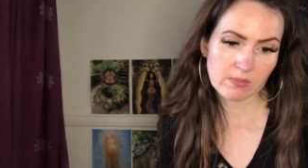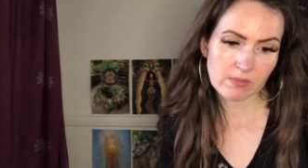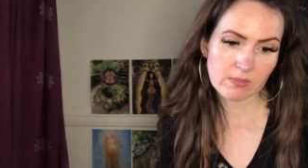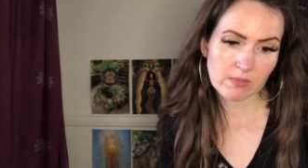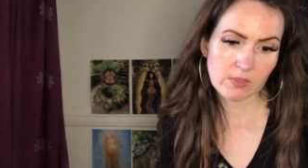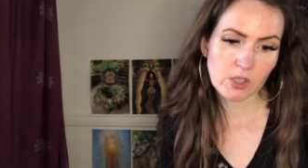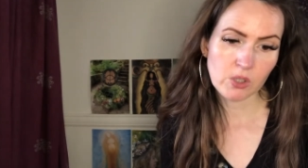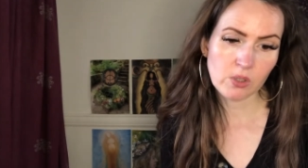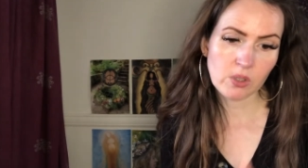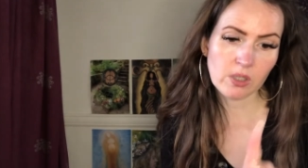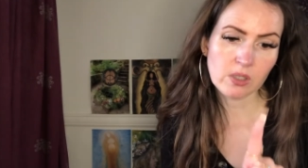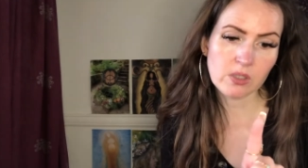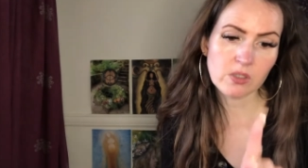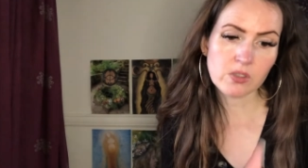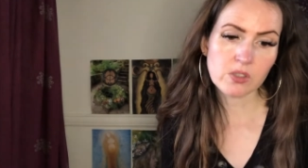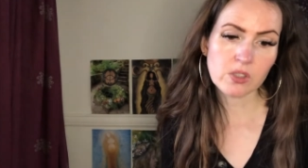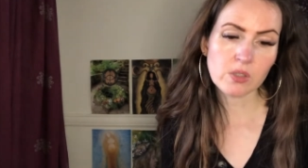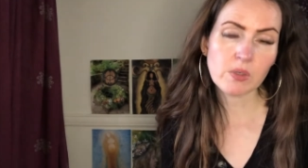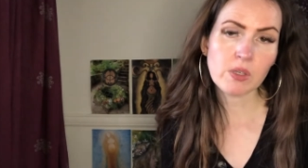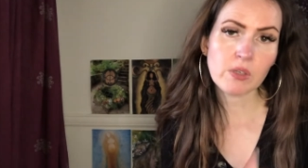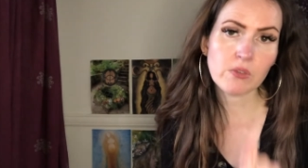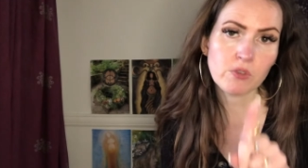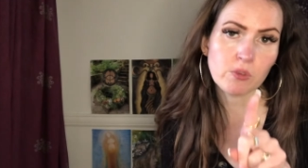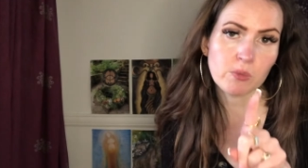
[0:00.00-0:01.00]
You're going to do
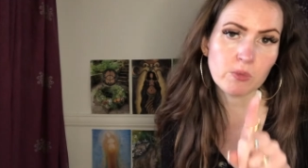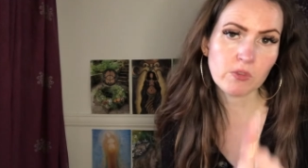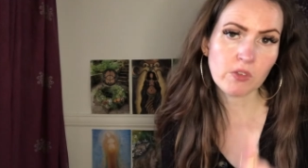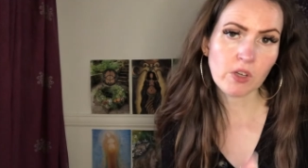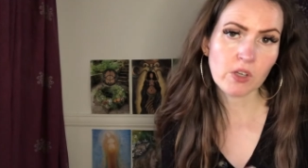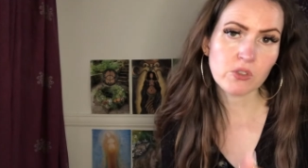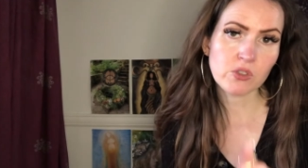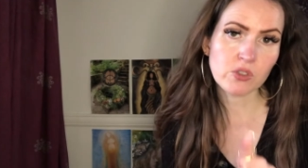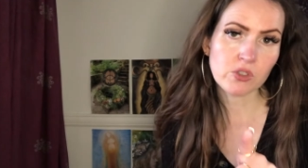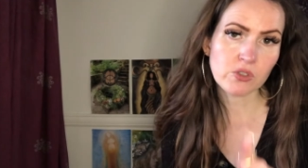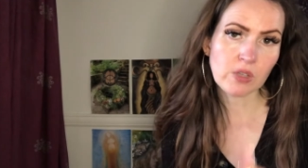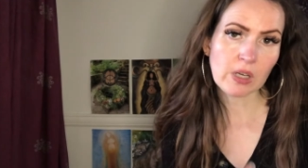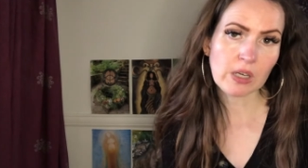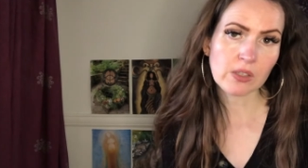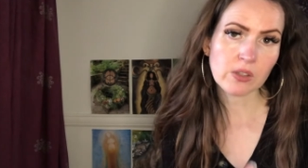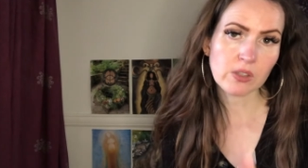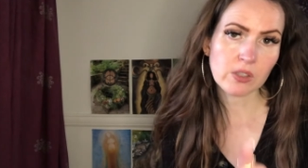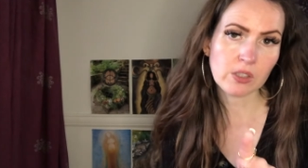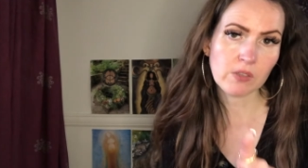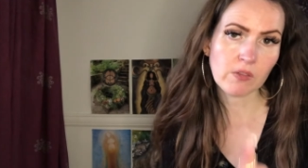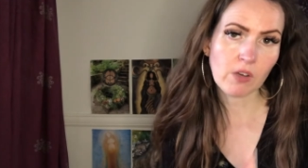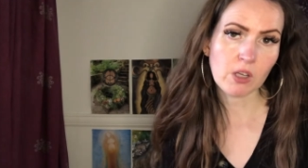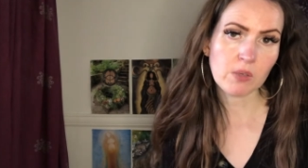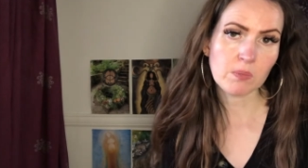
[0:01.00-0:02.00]
it from your own strength
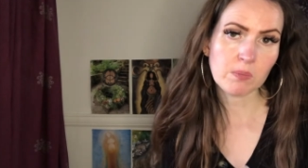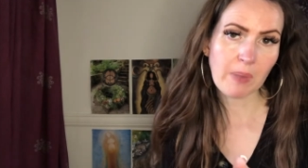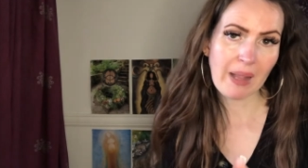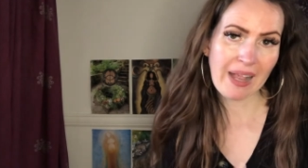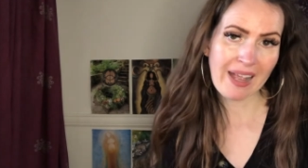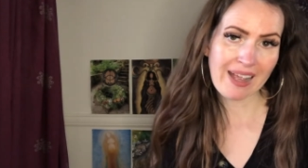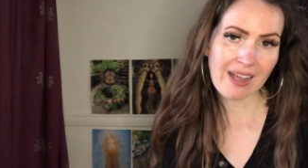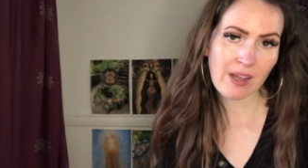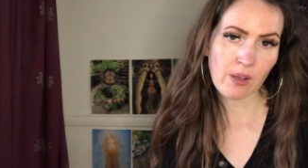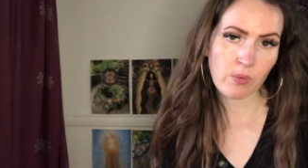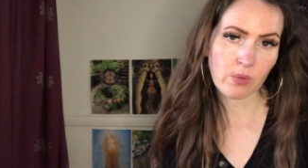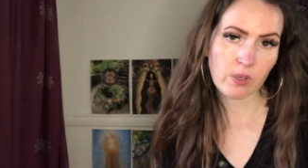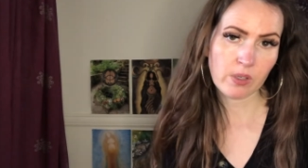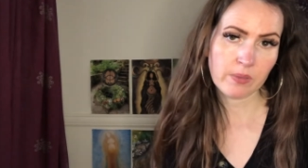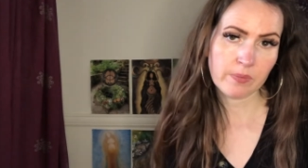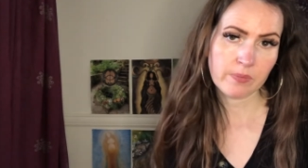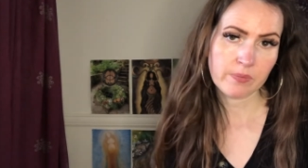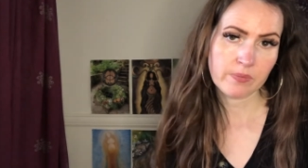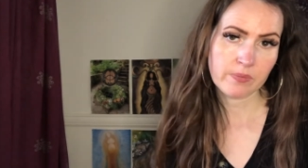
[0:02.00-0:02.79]
and your own power.